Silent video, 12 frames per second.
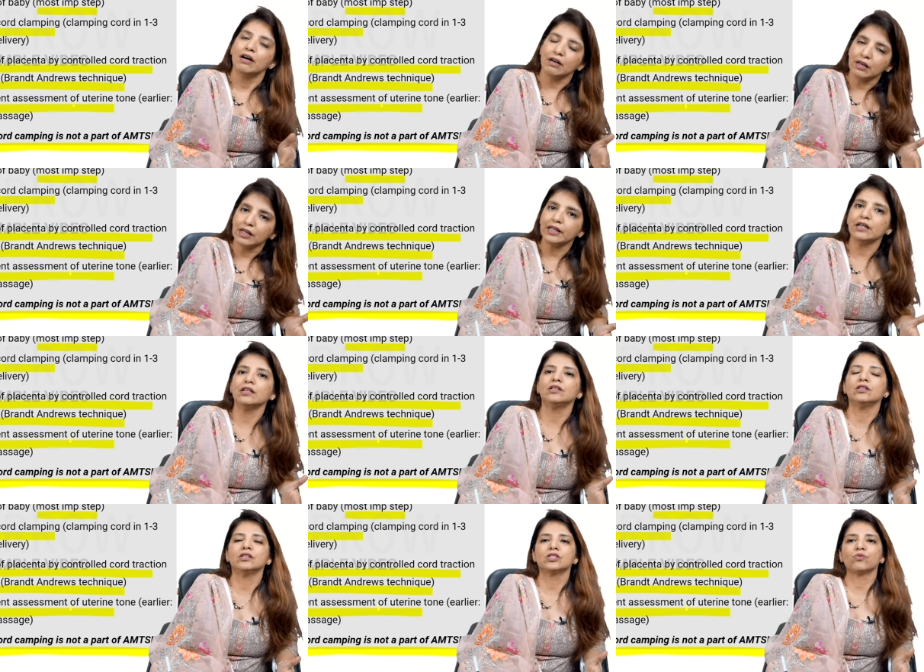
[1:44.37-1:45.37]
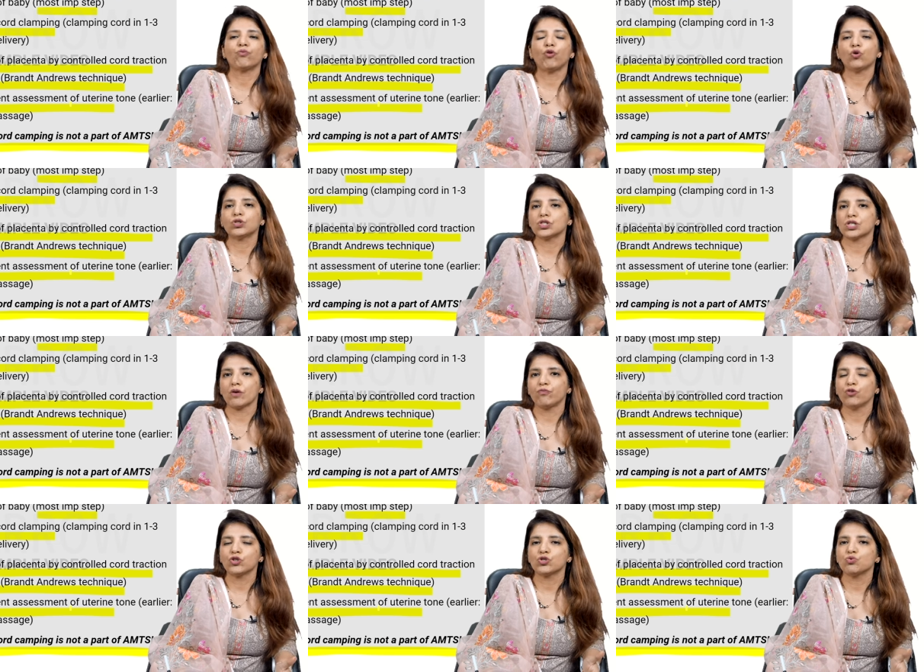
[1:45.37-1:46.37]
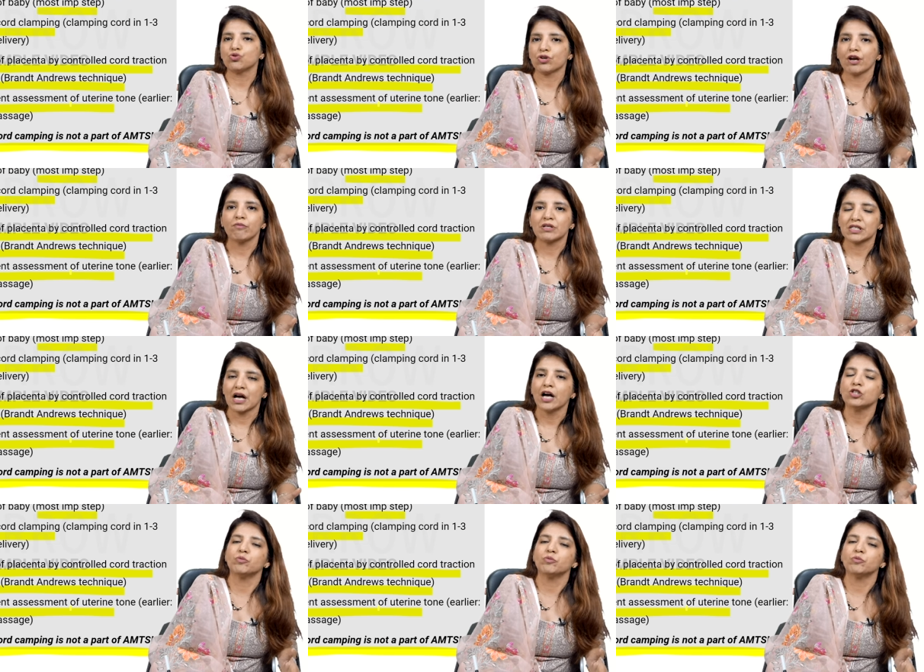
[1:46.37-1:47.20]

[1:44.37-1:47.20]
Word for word: Earlier, the fourth step was uterine massage,